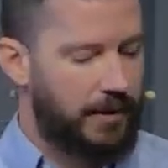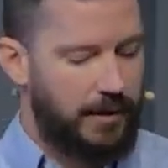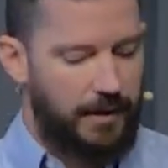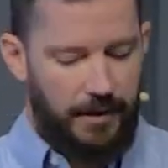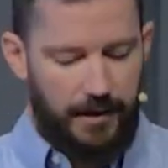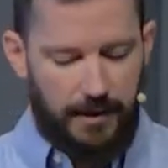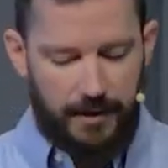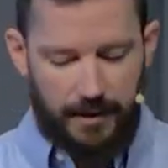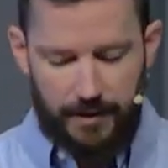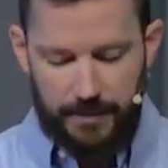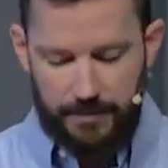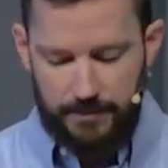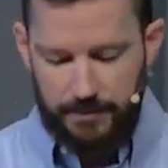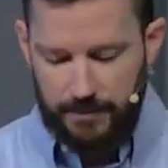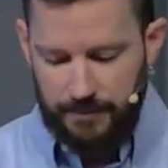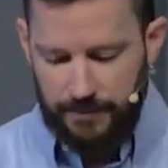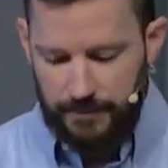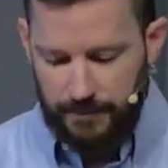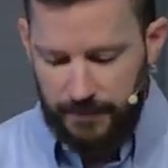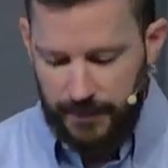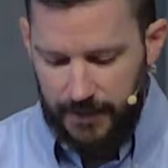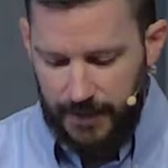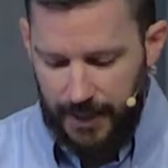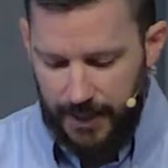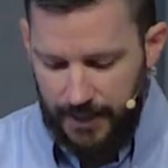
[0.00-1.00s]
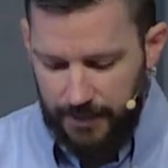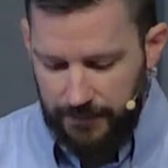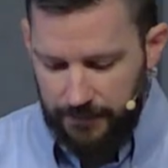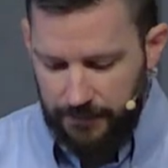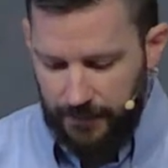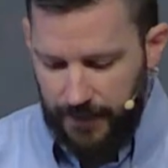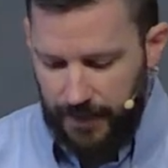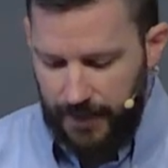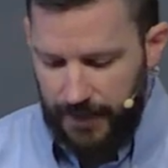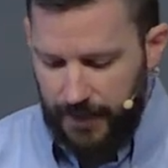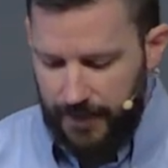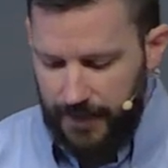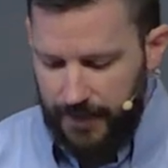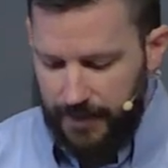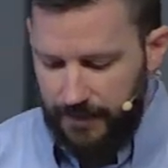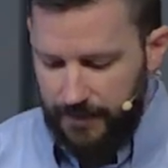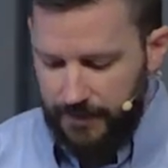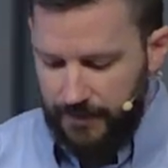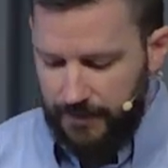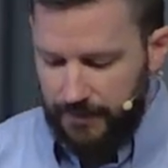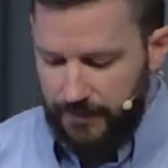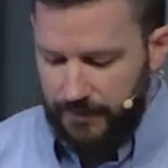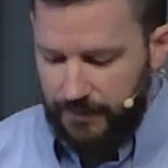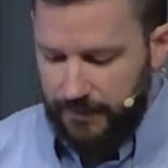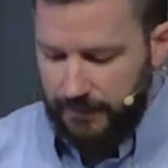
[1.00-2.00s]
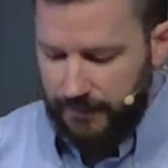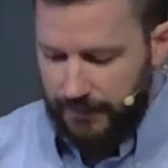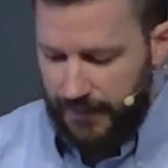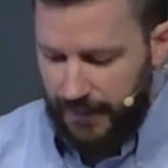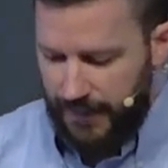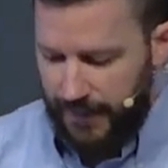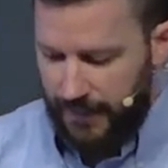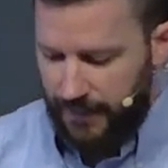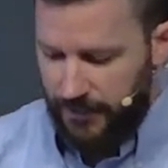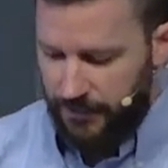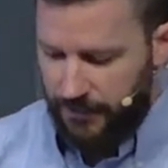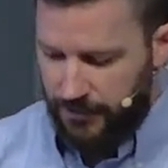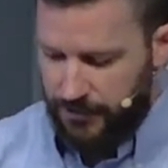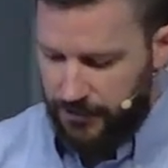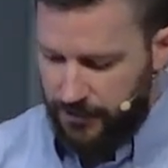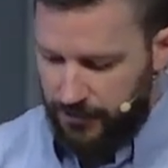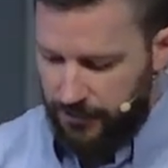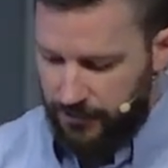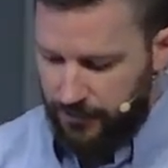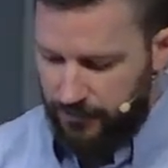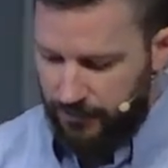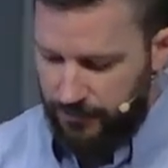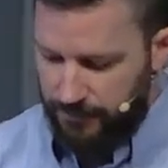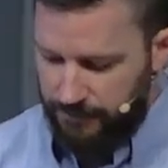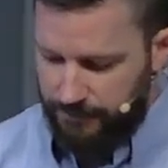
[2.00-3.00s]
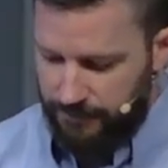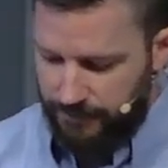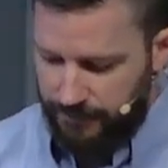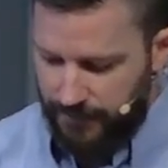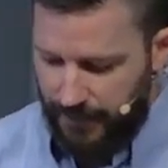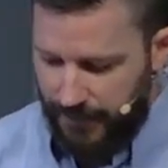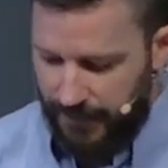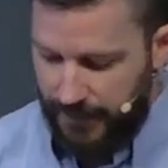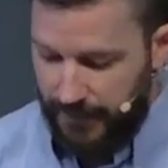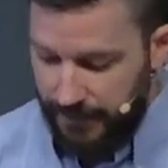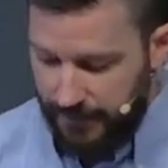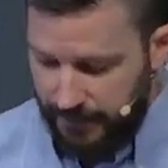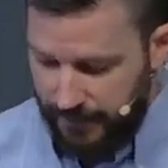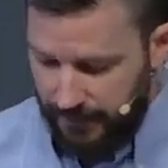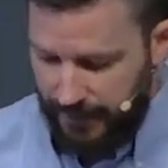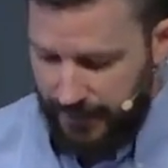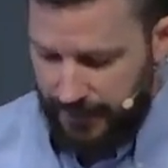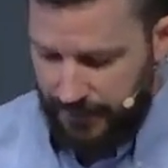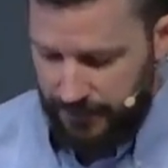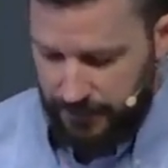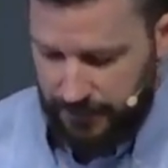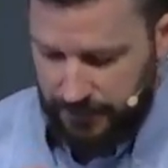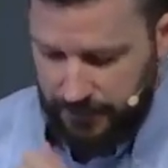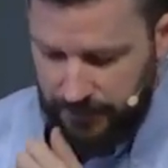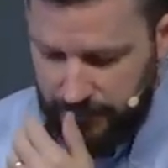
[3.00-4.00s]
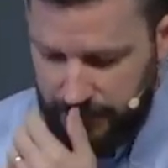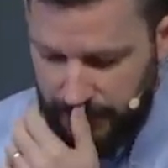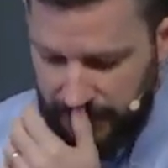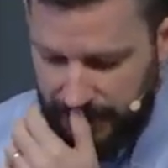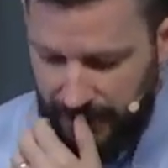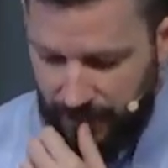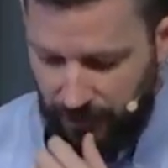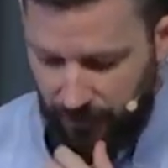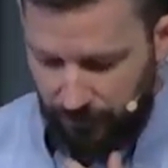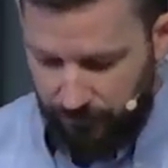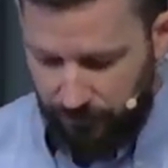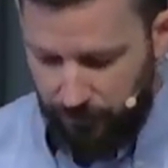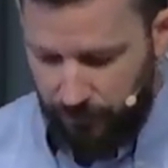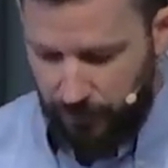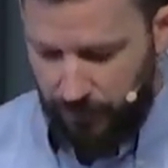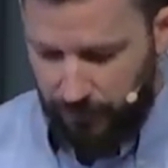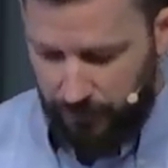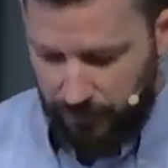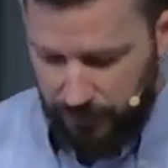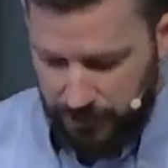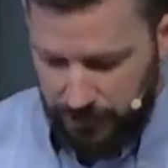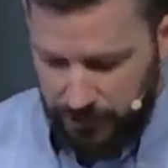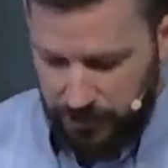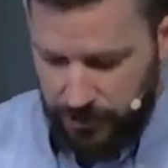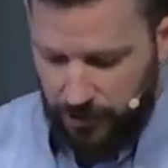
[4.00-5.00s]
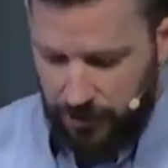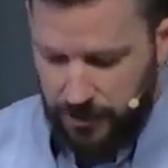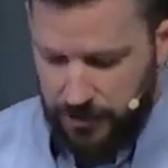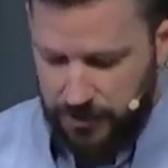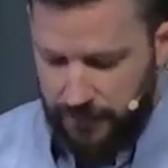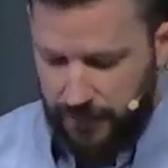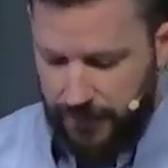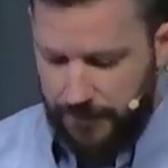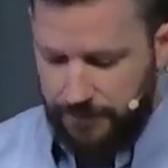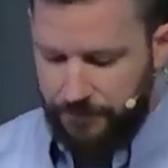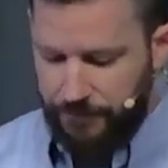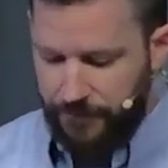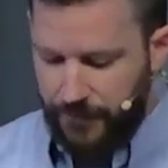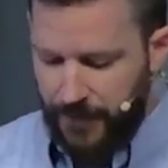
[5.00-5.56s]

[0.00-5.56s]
um, gave a land to and his land to, to care for it, put in charge of it.